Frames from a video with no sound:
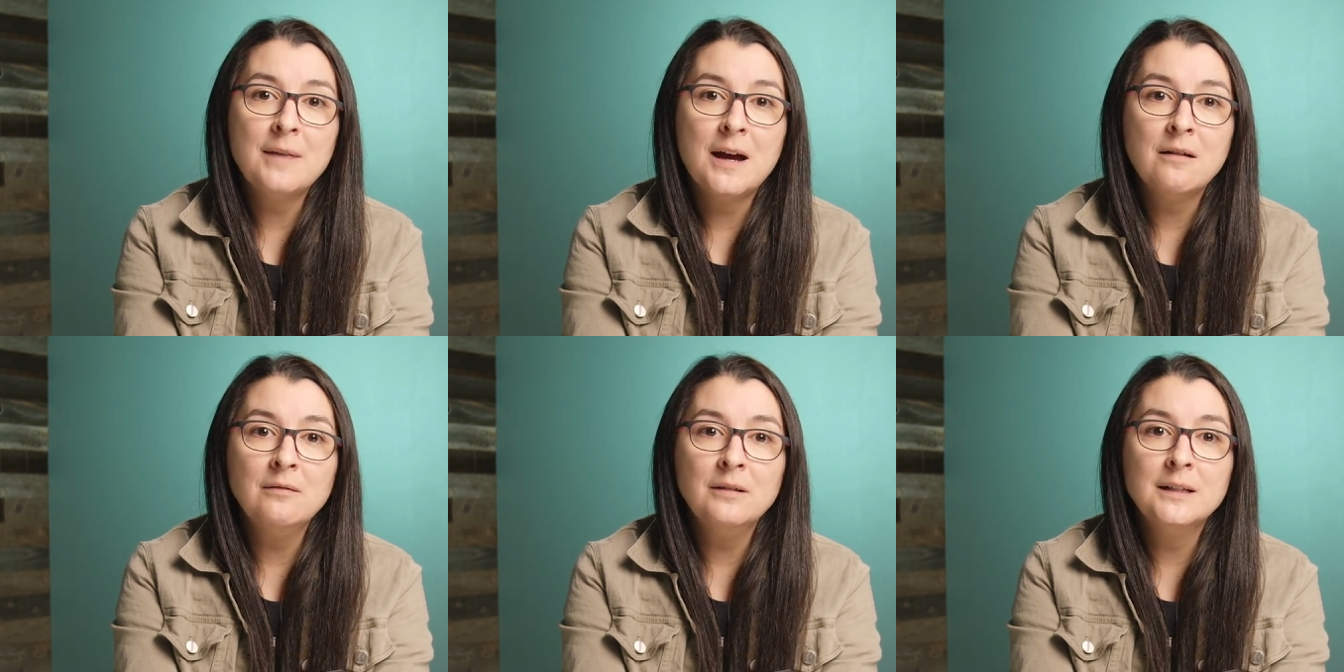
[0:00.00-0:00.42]

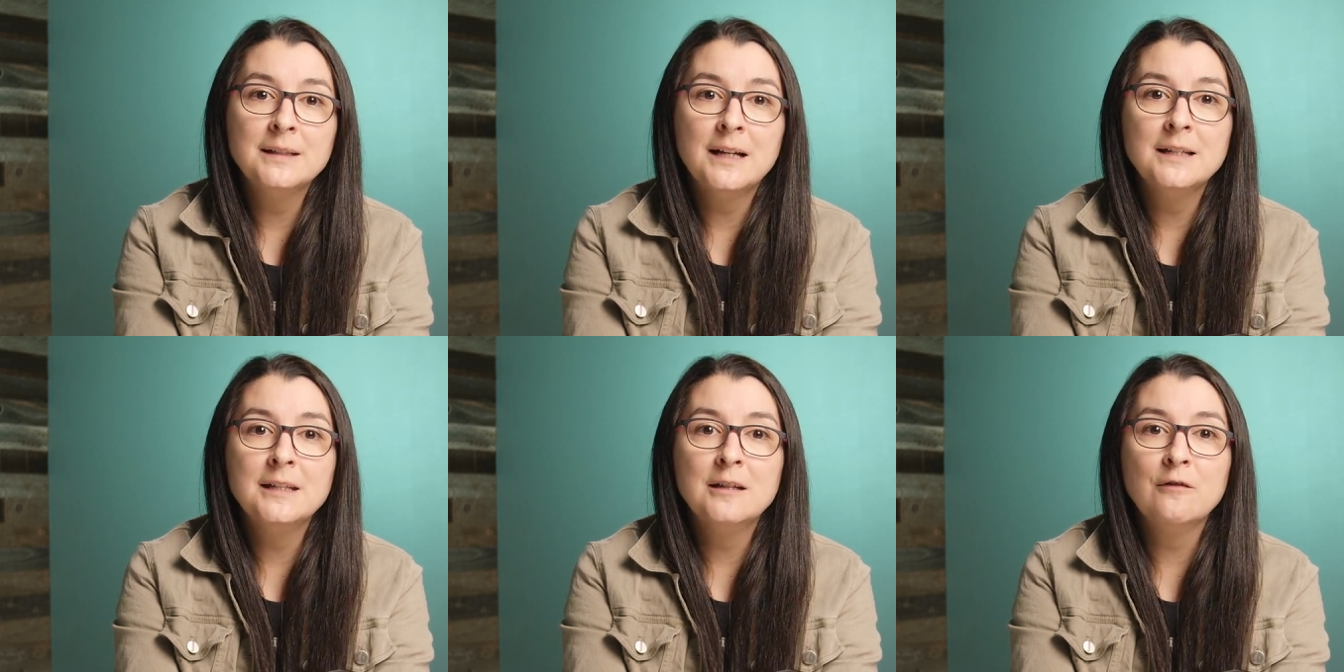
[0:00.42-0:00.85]
mount is
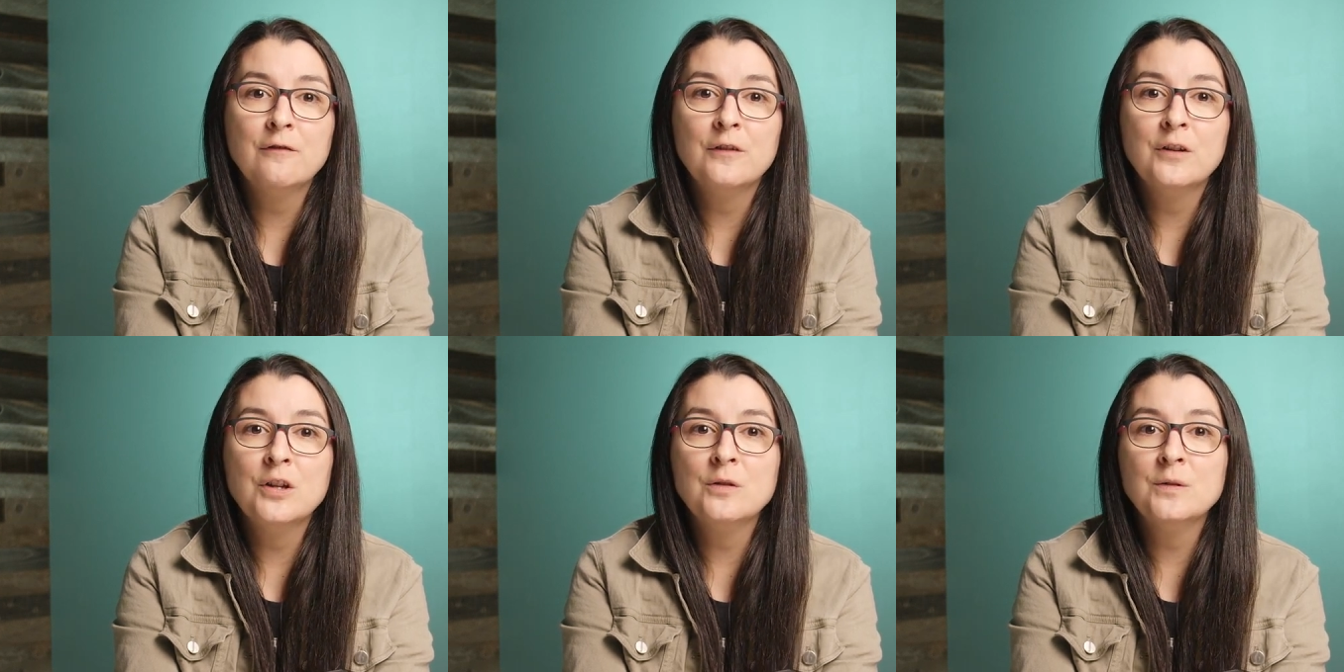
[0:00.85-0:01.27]
ideal
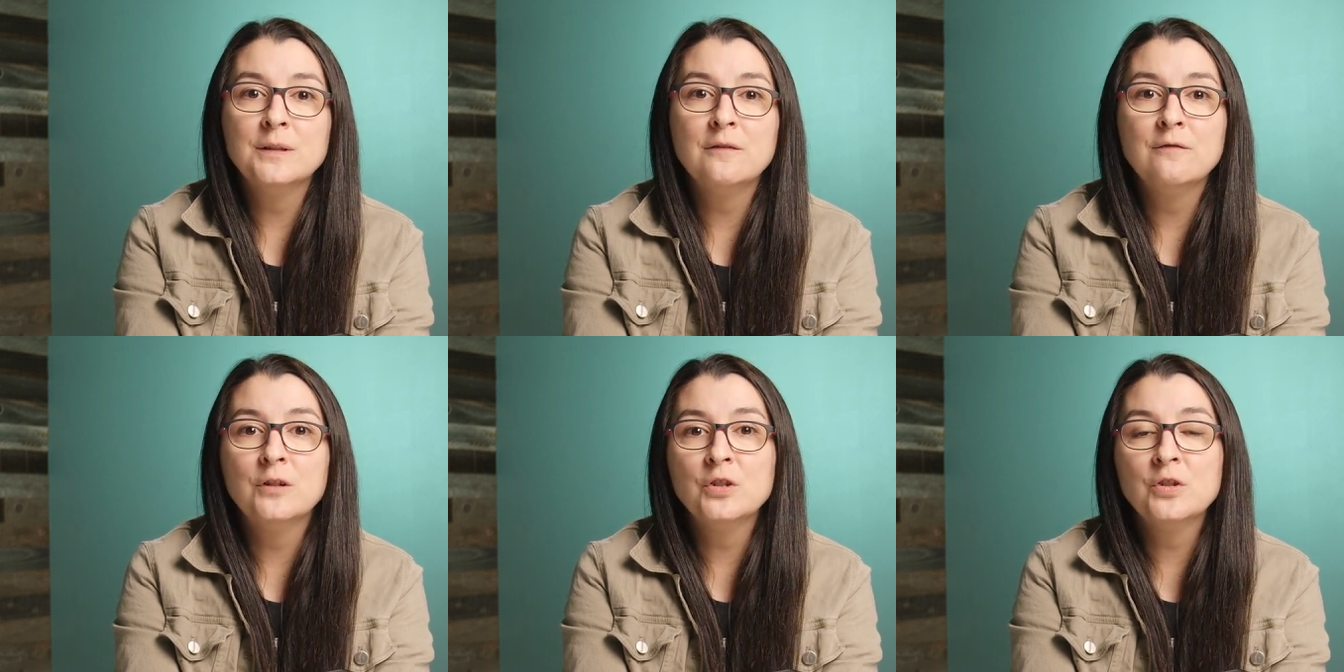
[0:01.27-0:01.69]
for use
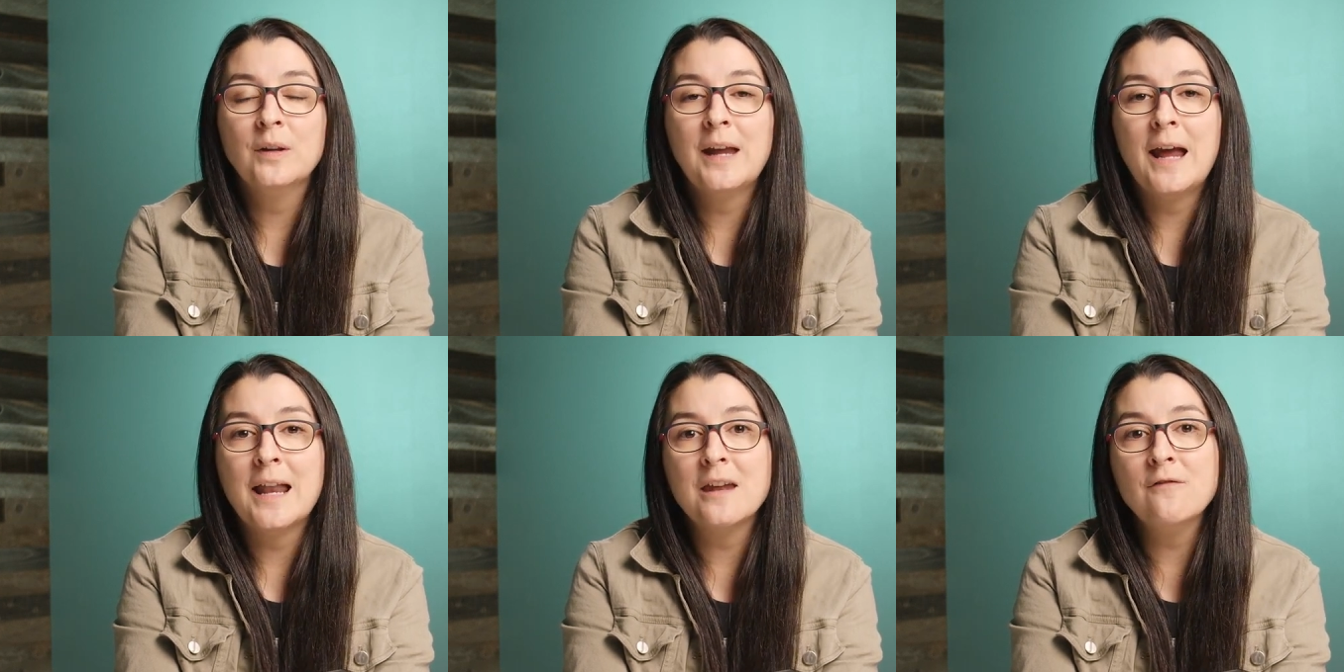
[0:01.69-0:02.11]
in
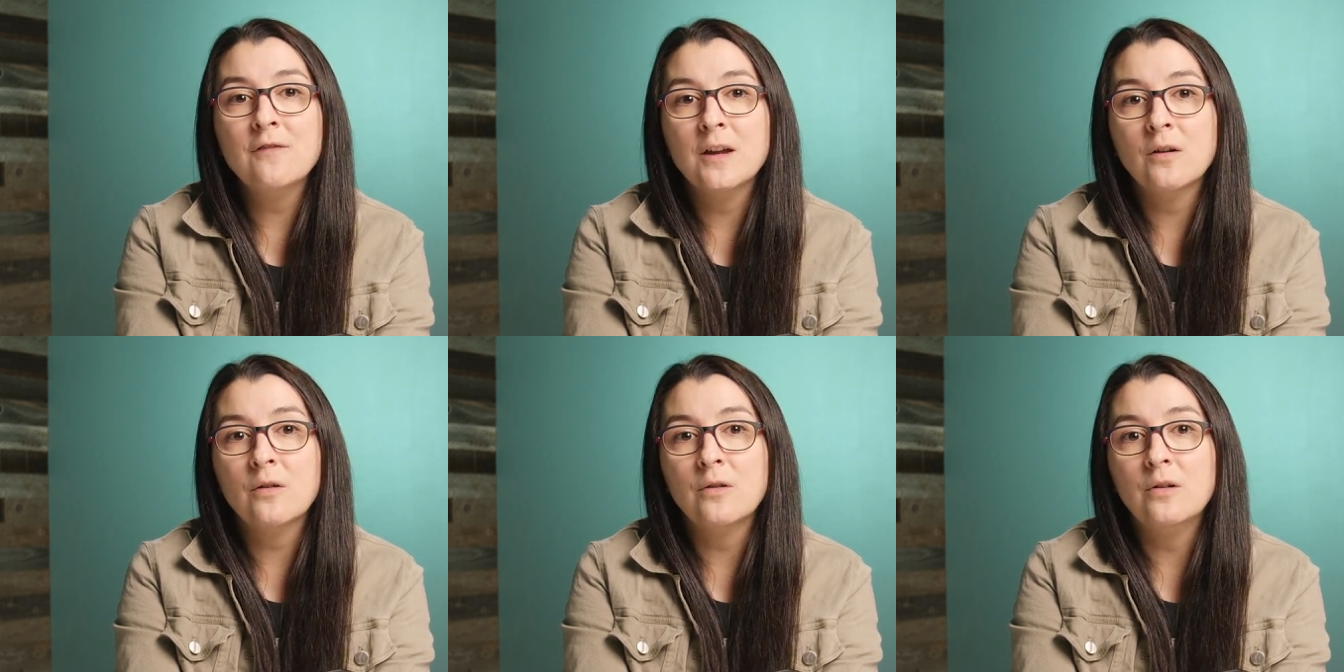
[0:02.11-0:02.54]
virtually any
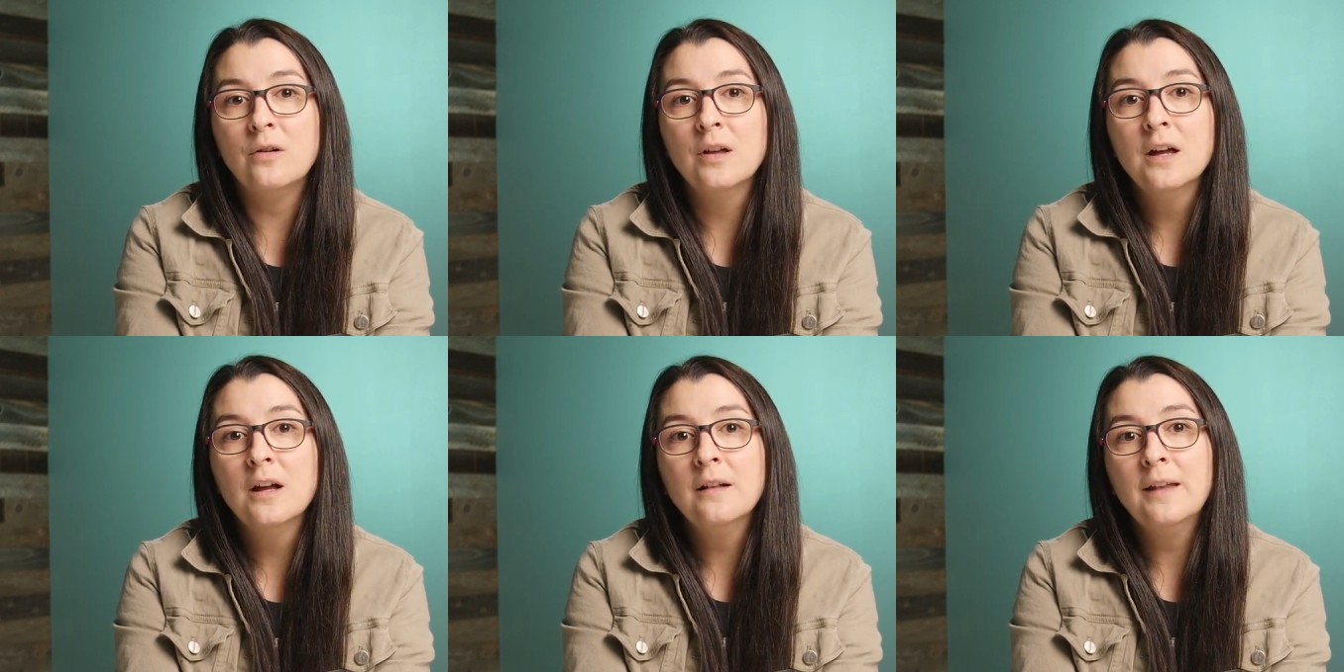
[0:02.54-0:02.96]
vehicle,